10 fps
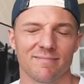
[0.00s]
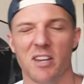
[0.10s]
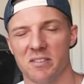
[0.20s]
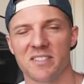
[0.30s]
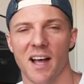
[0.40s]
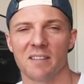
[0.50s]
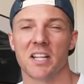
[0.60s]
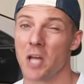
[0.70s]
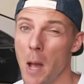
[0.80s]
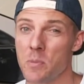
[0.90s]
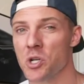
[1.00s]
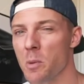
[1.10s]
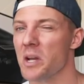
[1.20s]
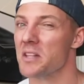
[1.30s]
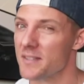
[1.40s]
no, it's not. It's optional,
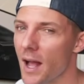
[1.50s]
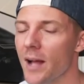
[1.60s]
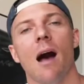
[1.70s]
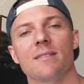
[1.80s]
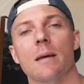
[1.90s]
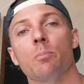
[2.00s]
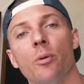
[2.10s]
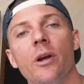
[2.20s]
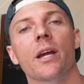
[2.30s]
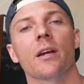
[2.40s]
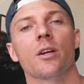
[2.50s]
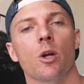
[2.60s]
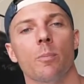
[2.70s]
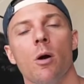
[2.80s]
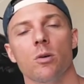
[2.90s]
but it's not. I would say bring
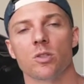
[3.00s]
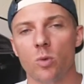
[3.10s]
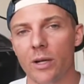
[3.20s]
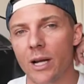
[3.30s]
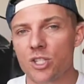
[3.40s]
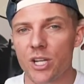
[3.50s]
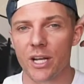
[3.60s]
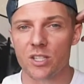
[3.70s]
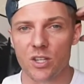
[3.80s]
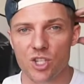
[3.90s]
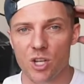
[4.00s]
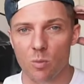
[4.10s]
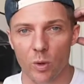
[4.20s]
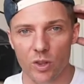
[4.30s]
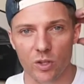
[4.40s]
your post-workout shake to the
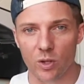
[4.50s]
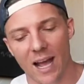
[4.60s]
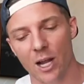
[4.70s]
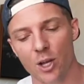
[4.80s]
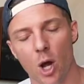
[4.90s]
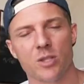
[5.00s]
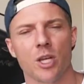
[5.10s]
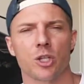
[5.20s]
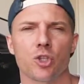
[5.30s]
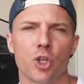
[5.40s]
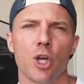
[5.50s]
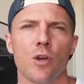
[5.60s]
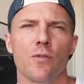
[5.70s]
gym with you. And I know it's like, Steve,